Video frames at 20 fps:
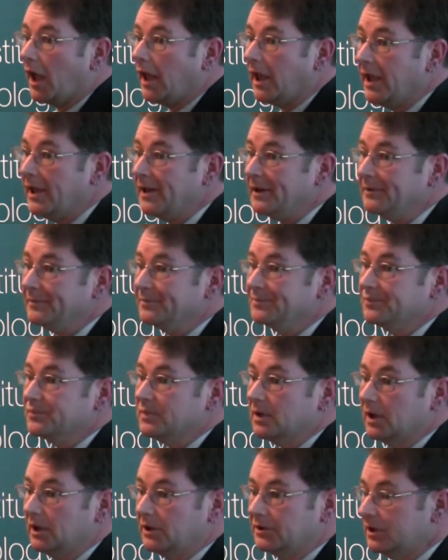In
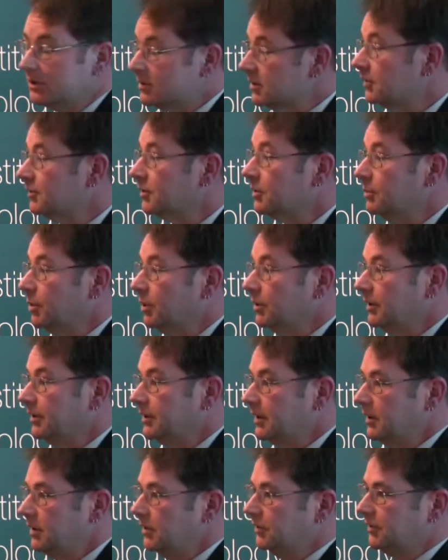Indigenous
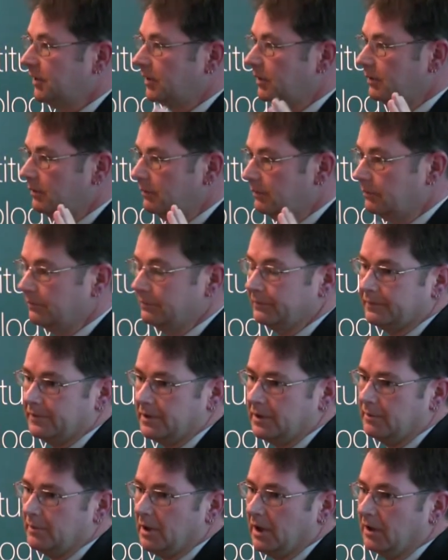communities,
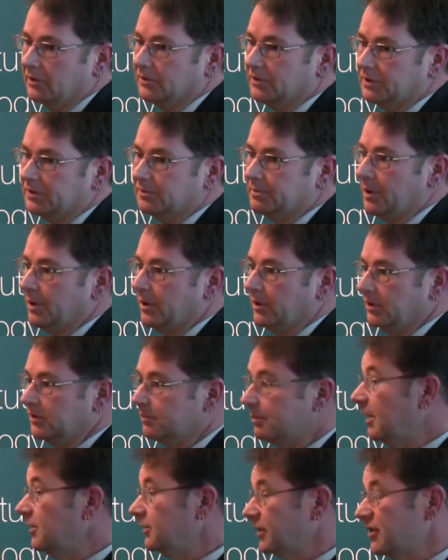females experience
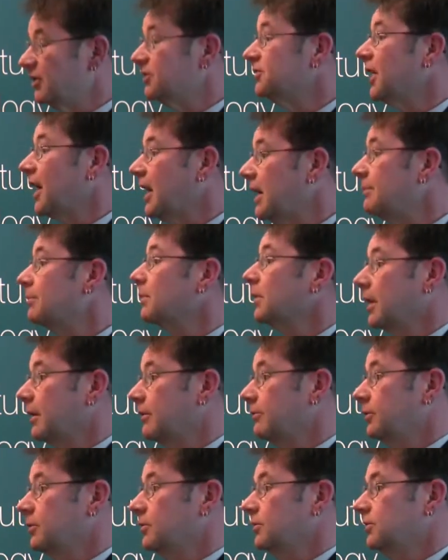basically the same
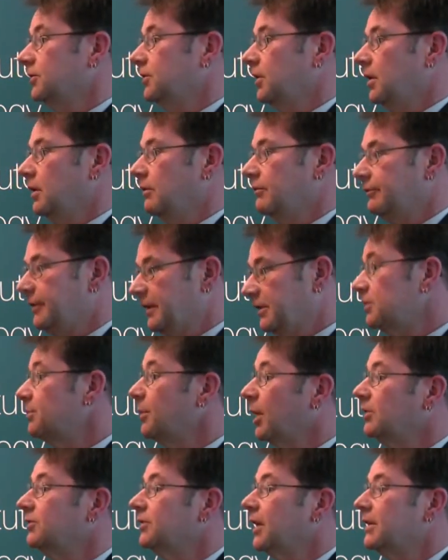levels of
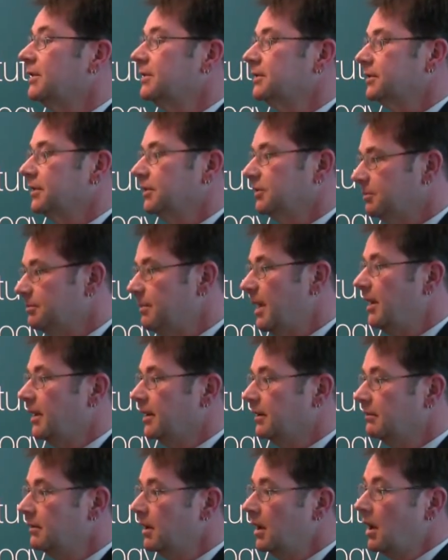victimisation as
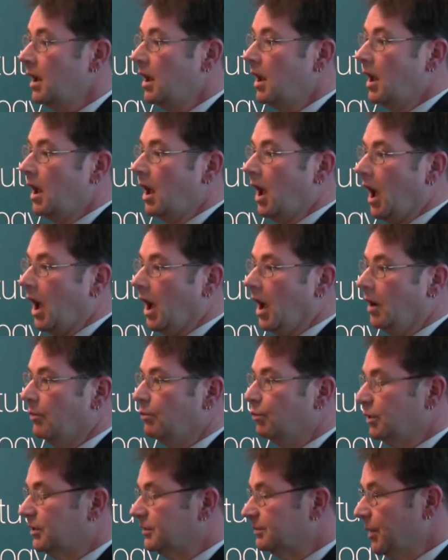men,
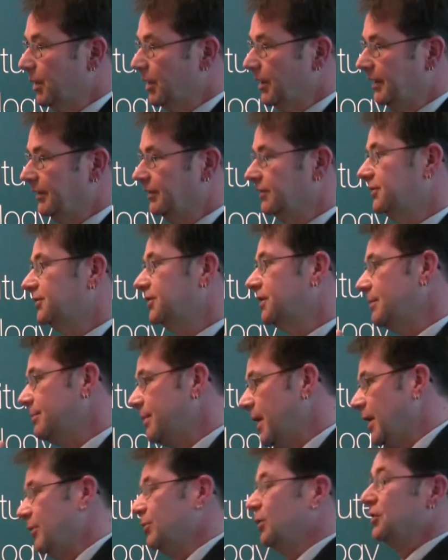which means
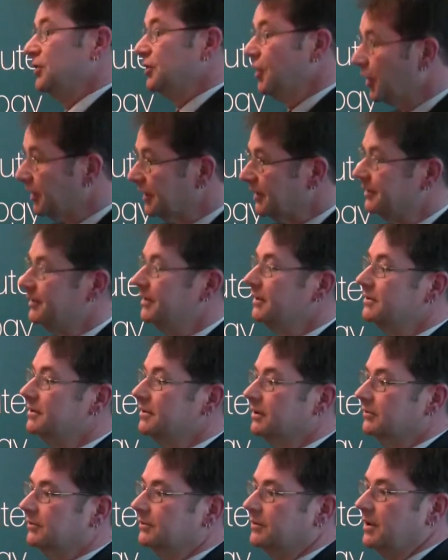compared with
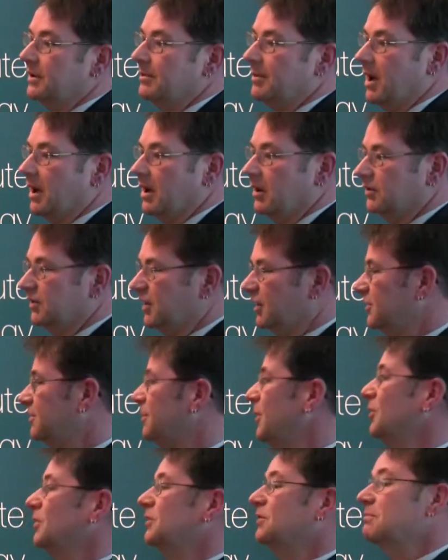non-Indigenous females,
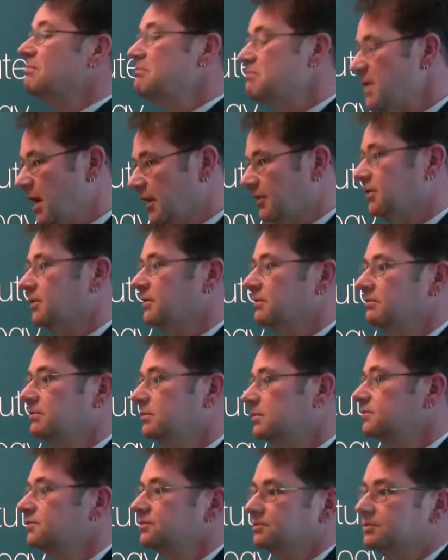experience much,
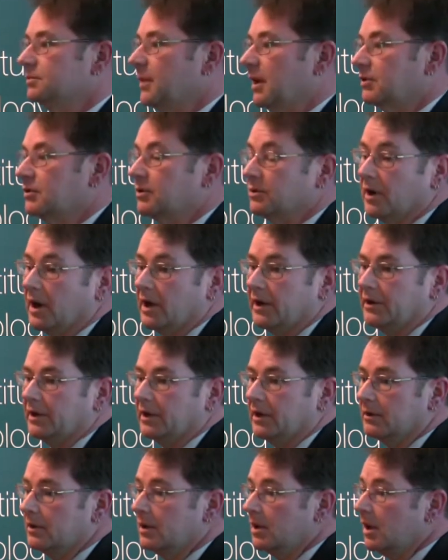much greater